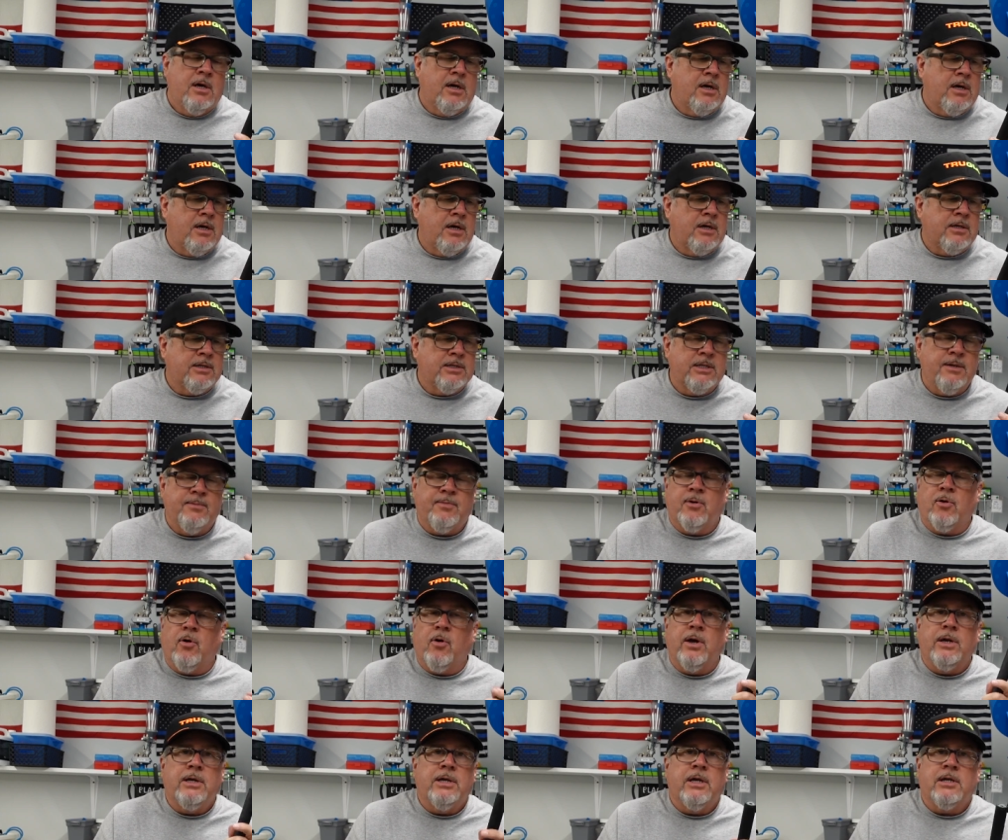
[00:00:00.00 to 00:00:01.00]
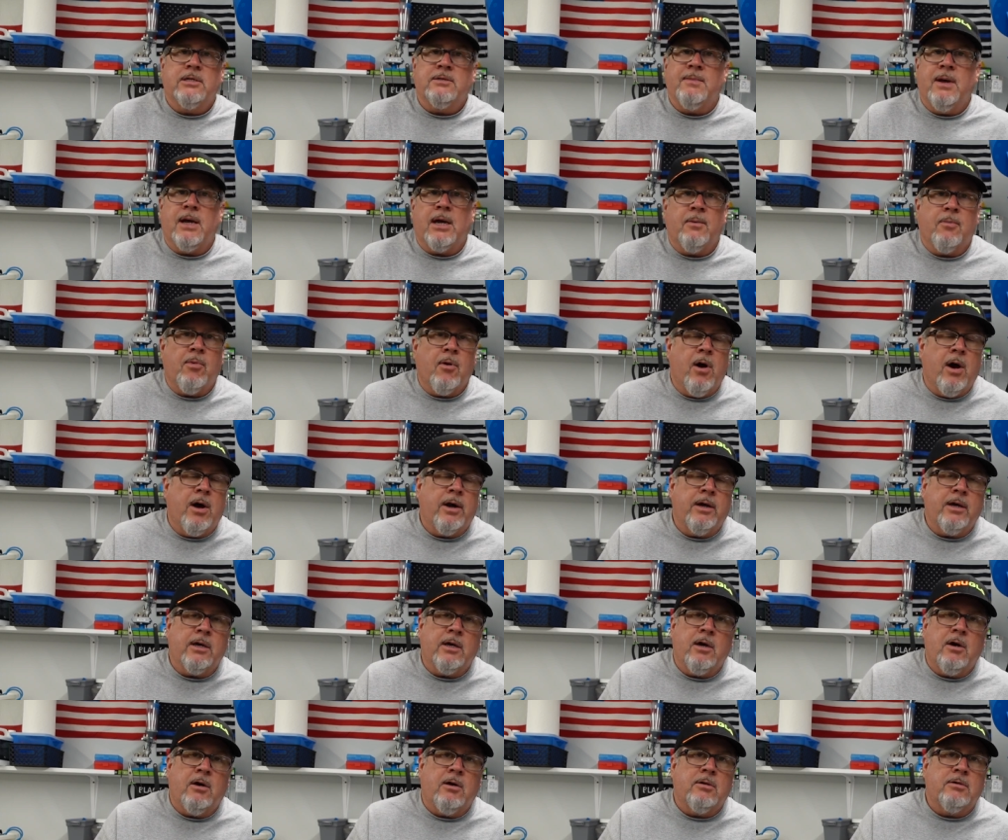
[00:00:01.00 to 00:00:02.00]
Uh, Simple Green does make a
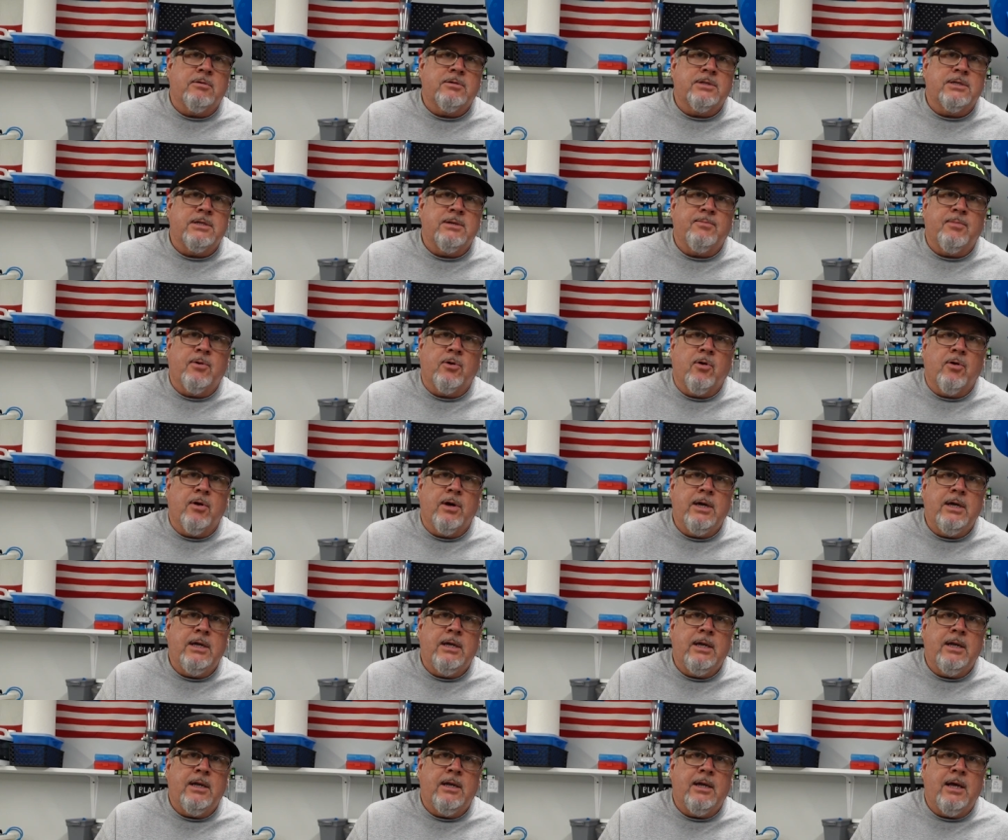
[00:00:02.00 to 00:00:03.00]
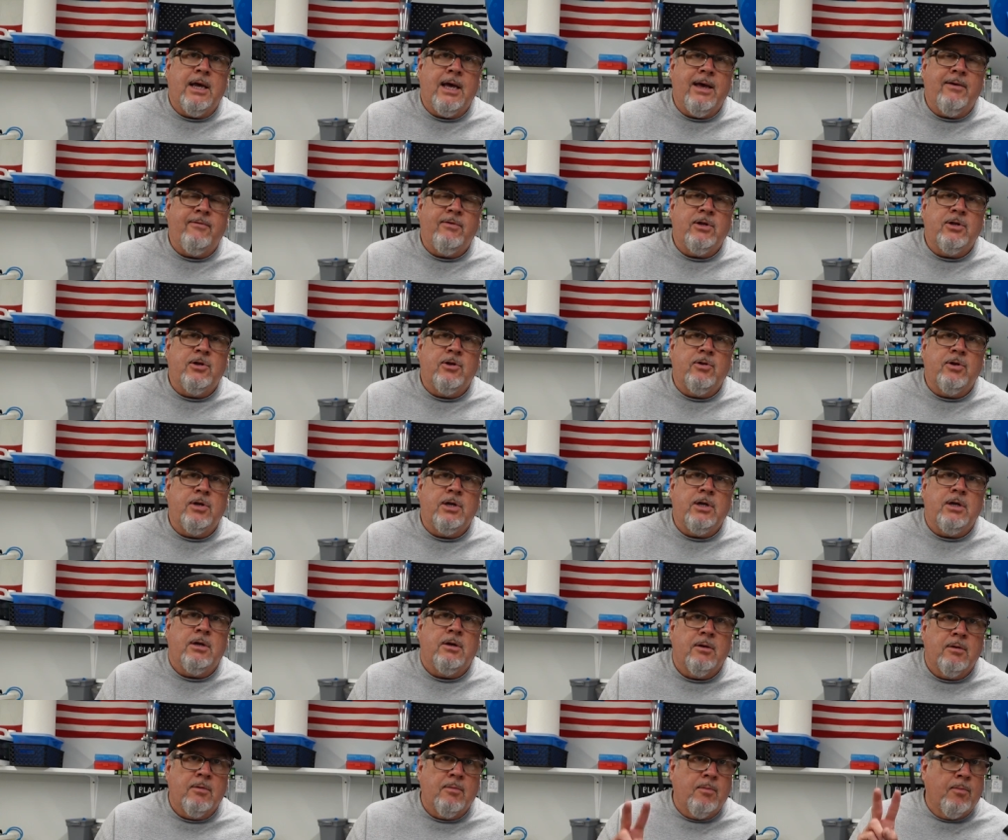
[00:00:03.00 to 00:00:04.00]
product called Simple Green Heavy
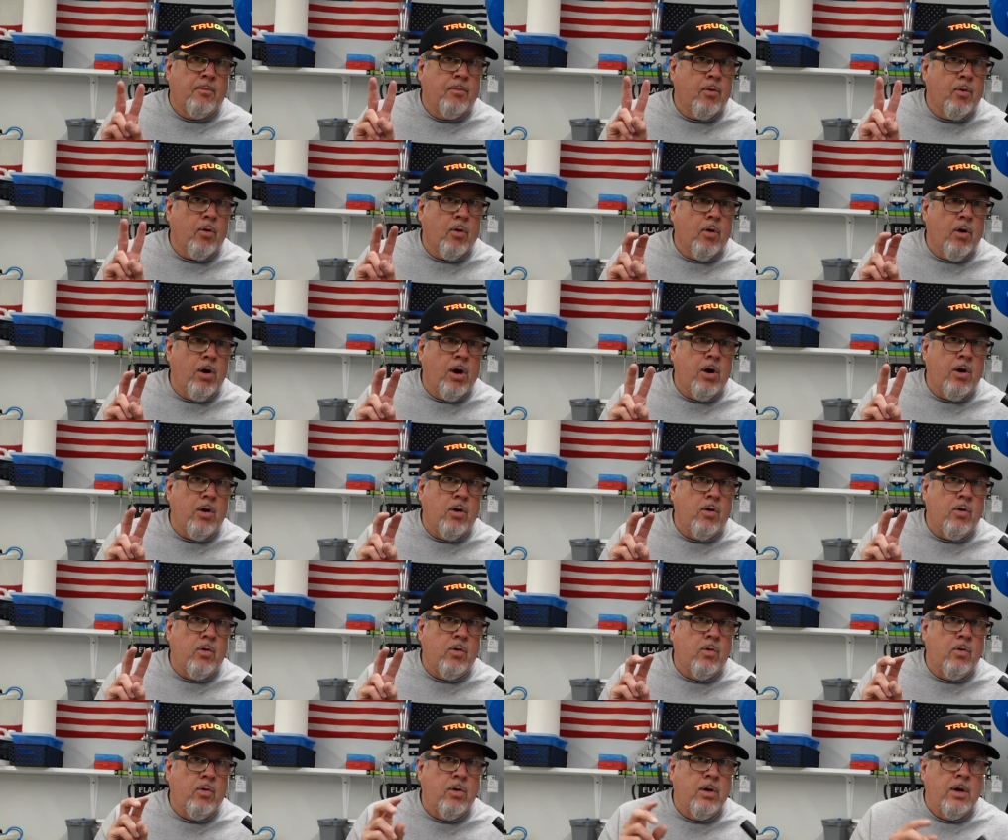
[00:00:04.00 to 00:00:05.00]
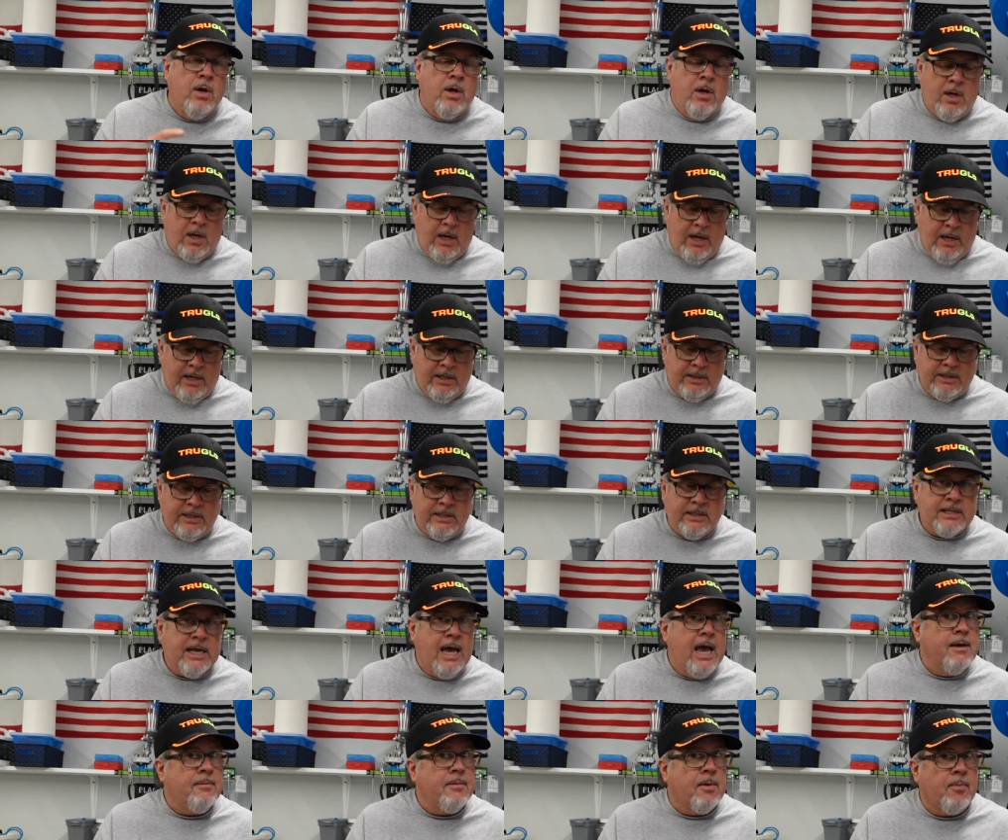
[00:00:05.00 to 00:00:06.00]
Duty Pro. And
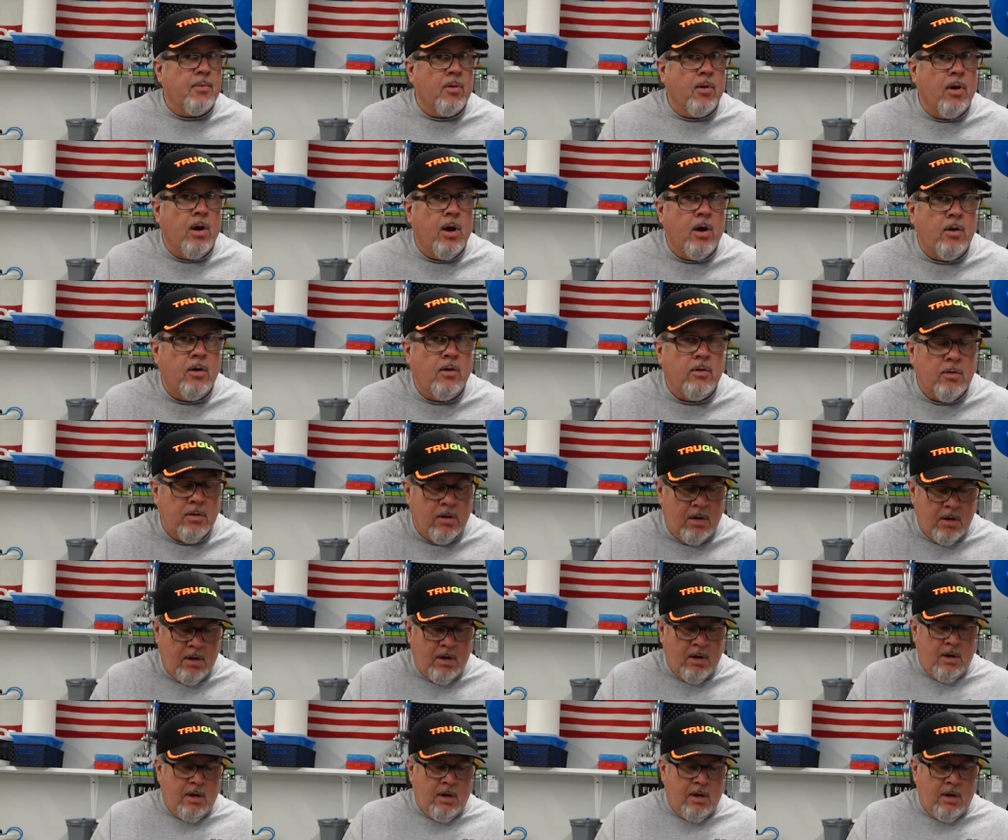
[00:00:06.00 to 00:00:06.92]
since I am a pro,